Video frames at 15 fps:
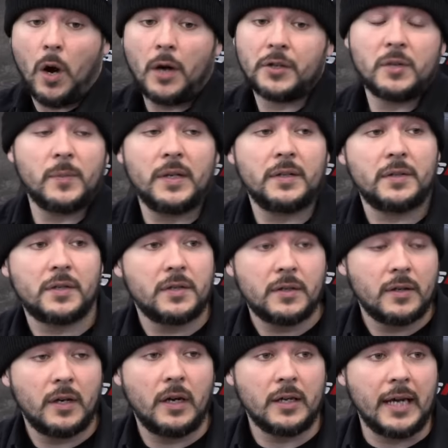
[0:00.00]
argument
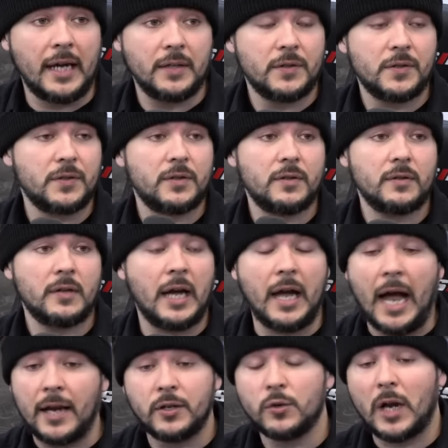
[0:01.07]
against. I,
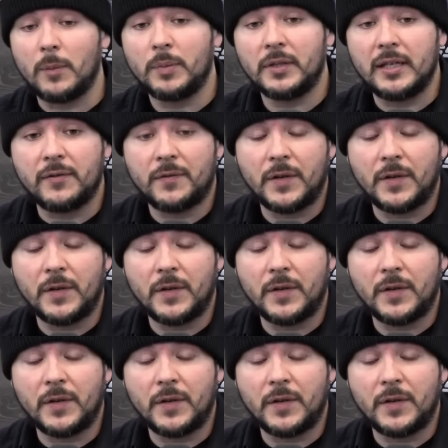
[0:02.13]
I do not believe yeah. that